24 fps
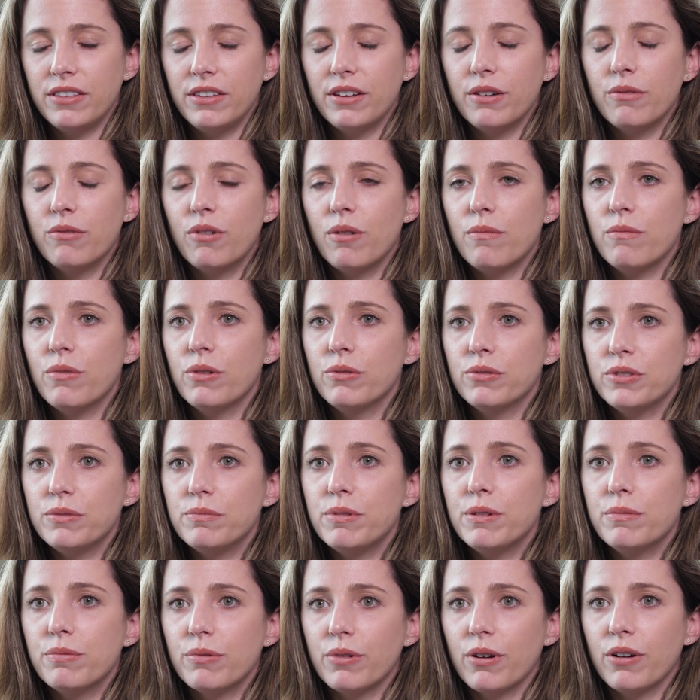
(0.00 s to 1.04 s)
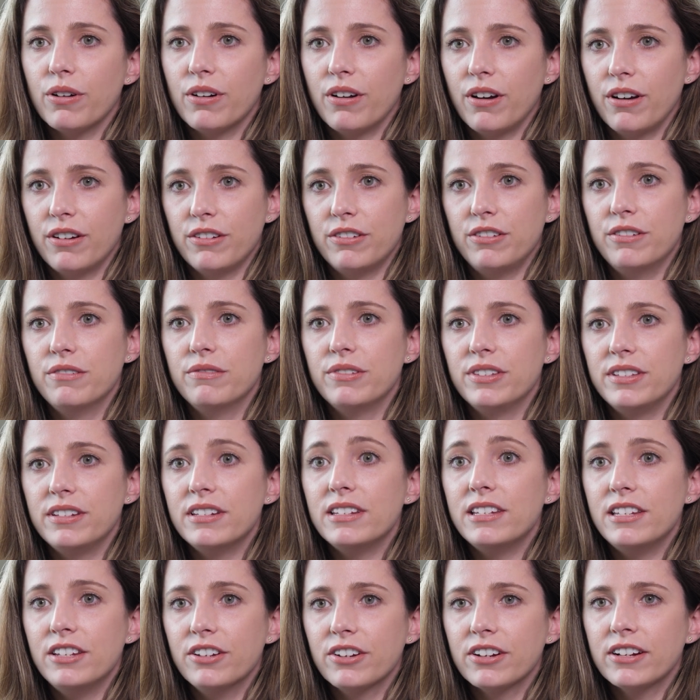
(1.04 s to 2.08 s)
I think, what most people are used to
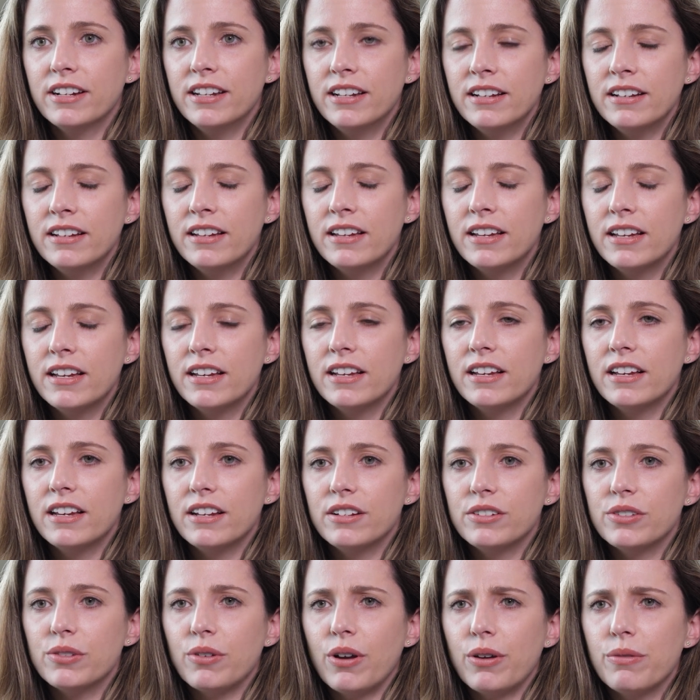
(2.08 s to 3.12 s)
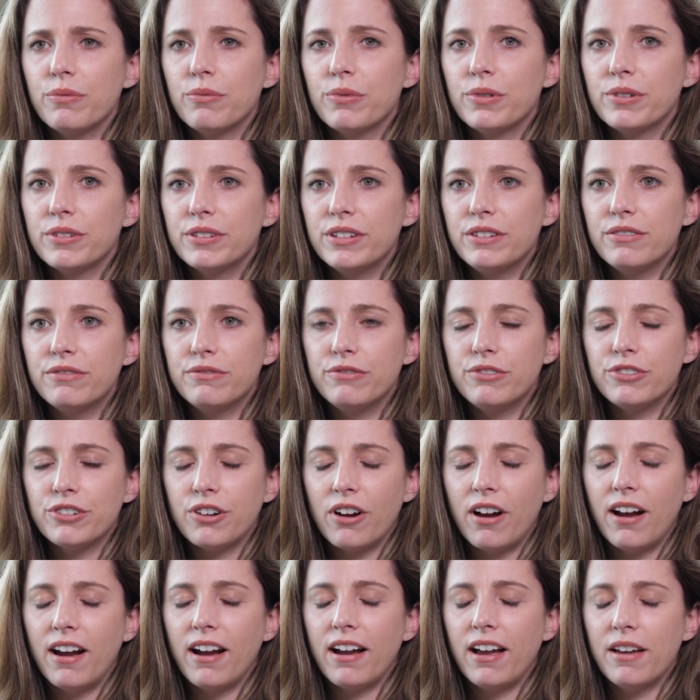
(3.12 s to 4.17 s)
hearing. And so I really
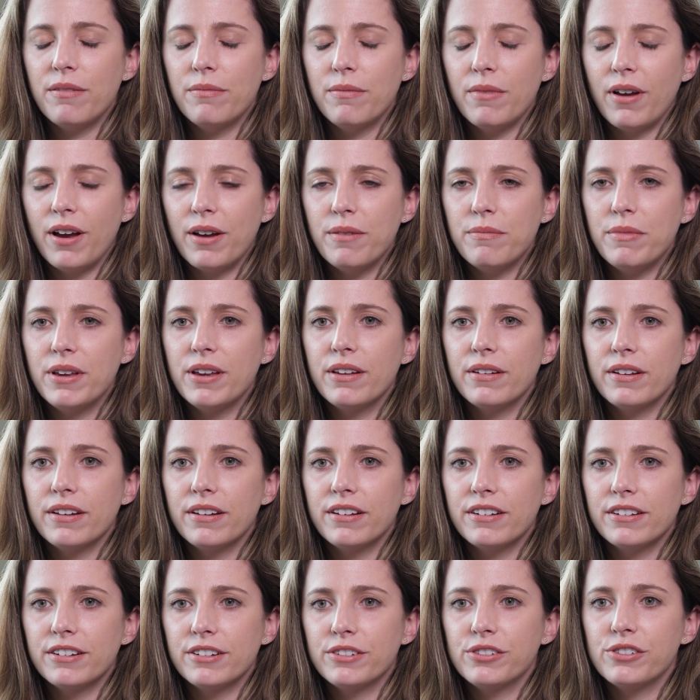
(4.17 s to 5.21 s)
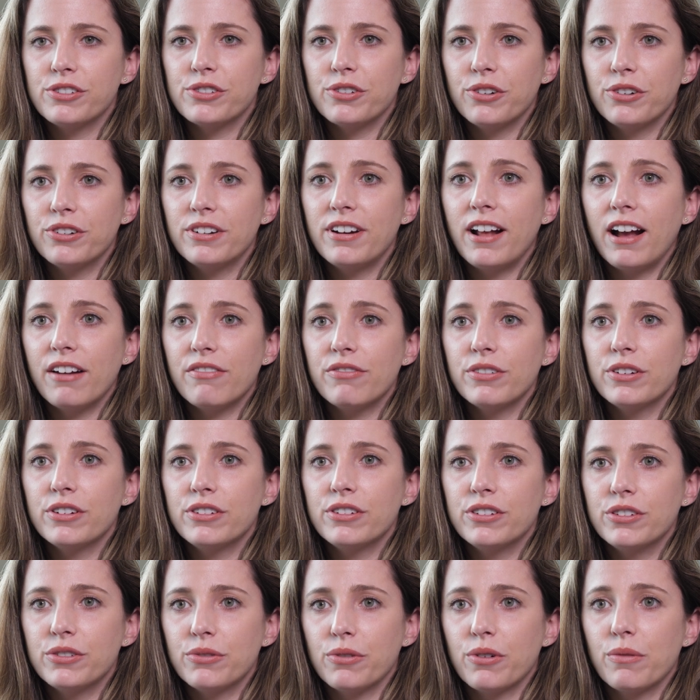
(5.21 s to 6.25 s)
try, I make a concerted effort
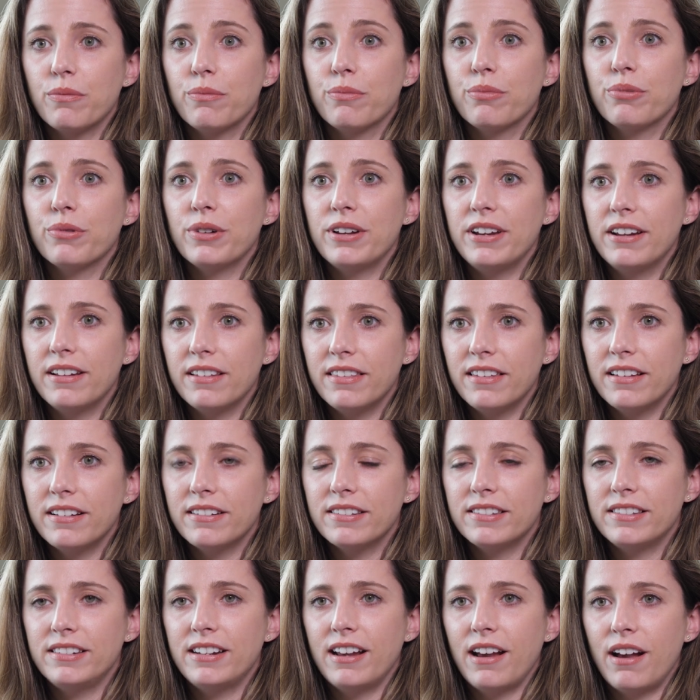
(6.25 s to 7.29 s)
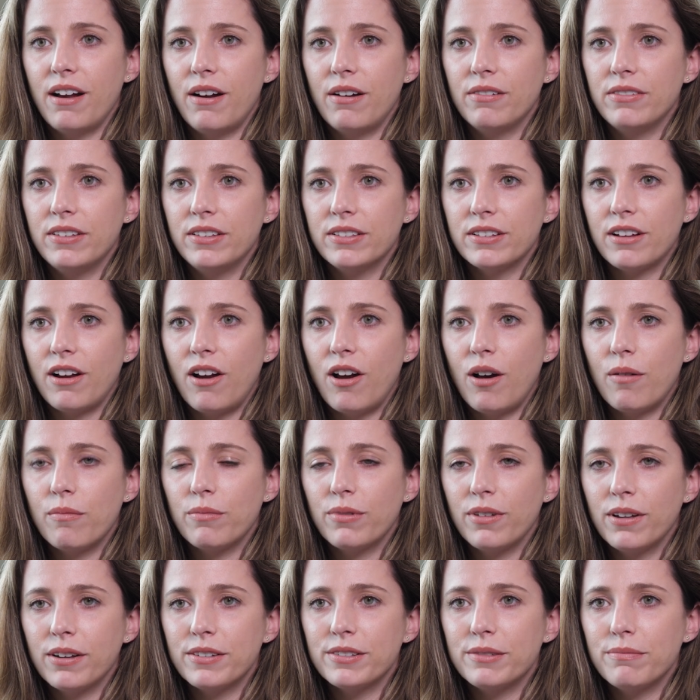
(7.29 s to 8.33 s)
to sort of break things down, these
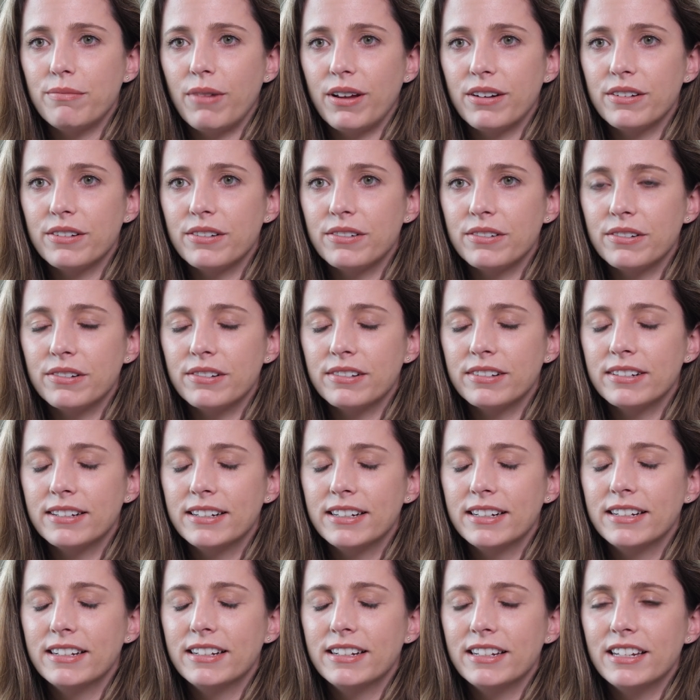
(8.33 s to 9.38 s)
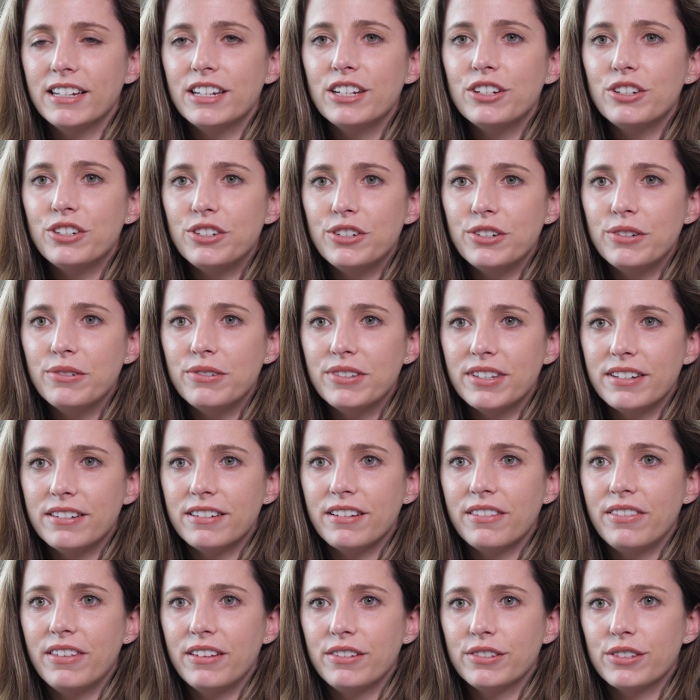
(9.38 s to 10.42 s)
complex medical issues, into
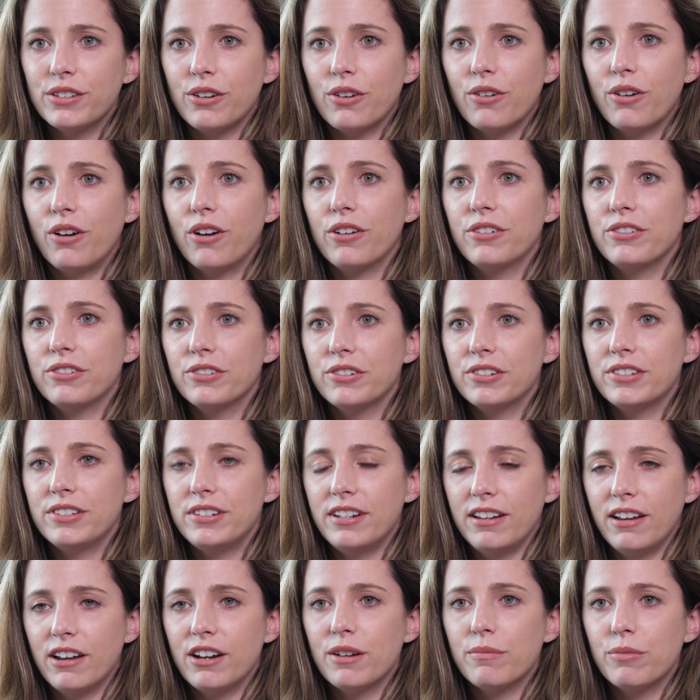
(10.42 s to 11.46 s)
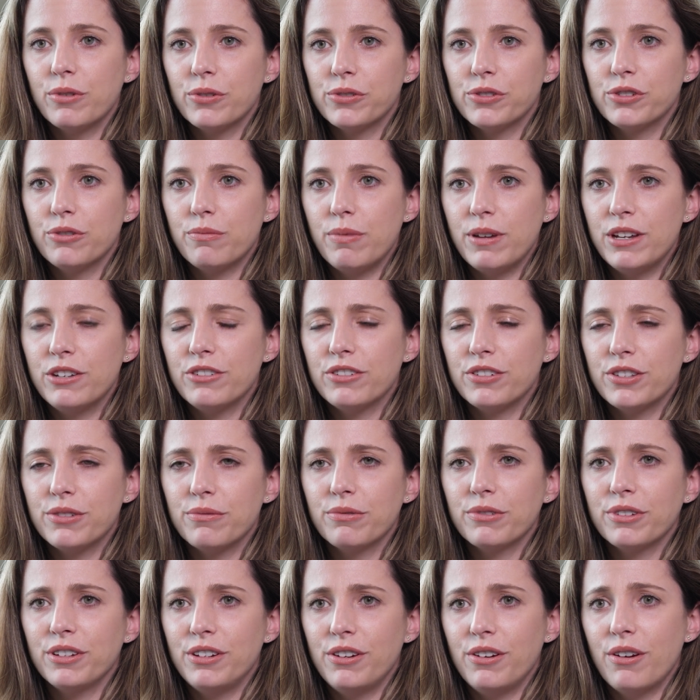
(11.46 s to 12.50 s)
things that are understandable so patients
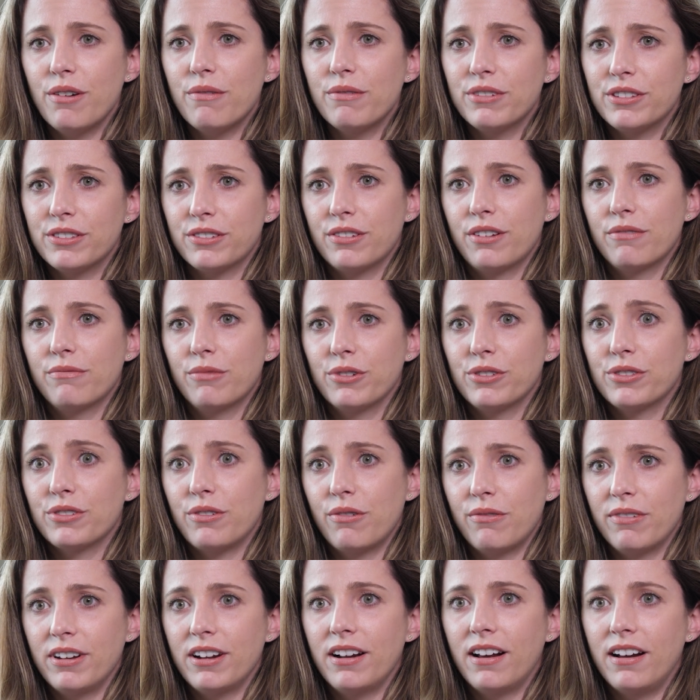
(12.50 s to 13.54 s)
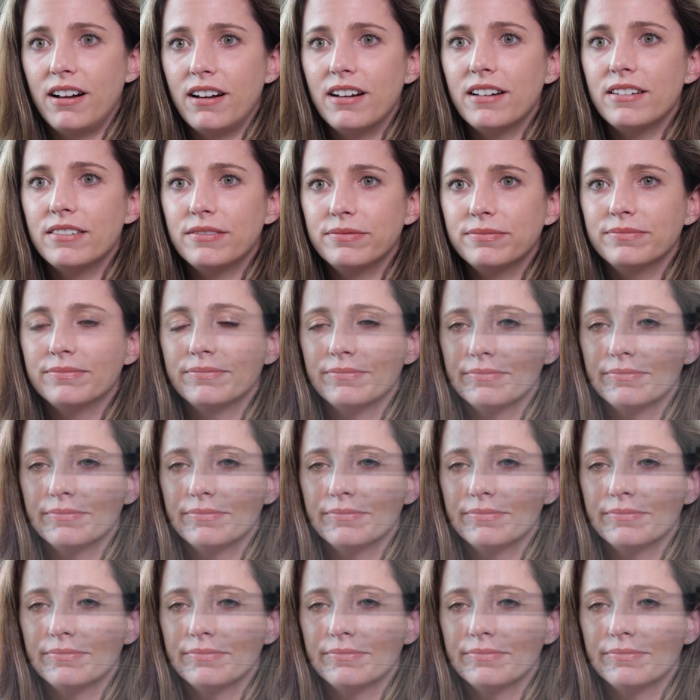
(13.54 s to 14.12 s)
really know what's going on.